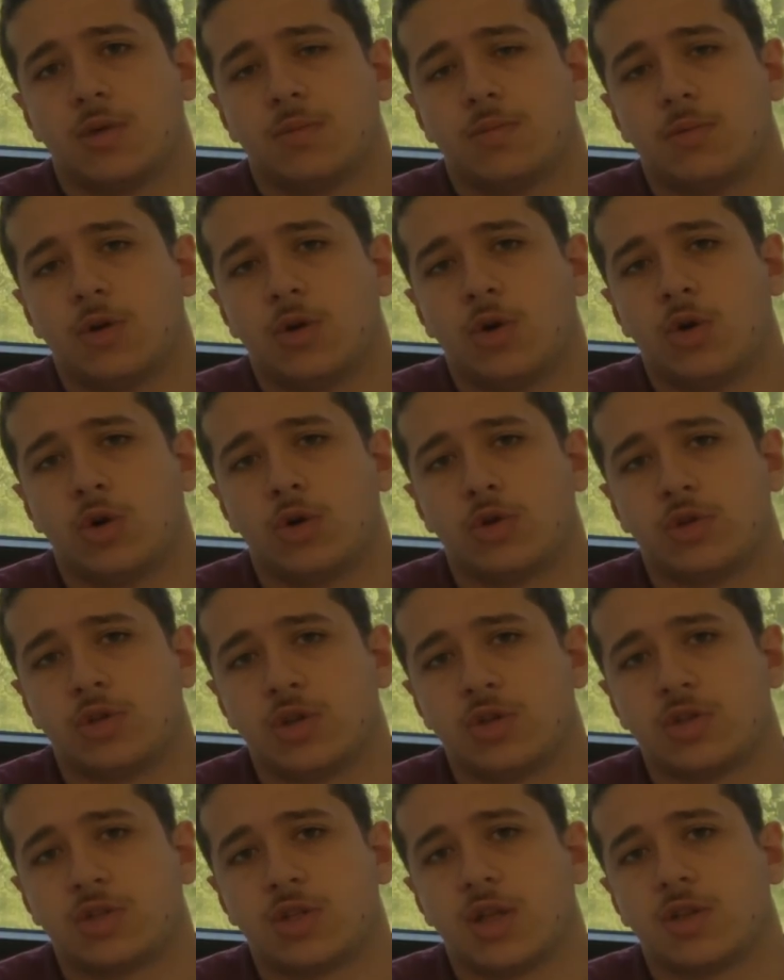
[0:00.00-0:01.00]

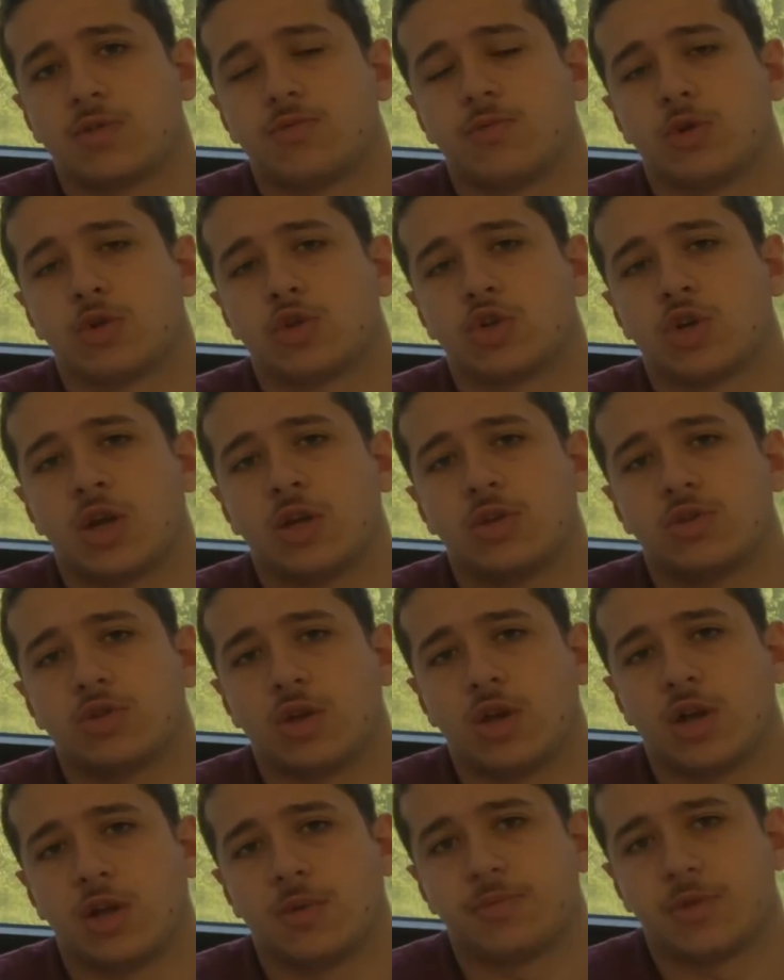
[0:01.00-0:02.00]
herders that were trying to help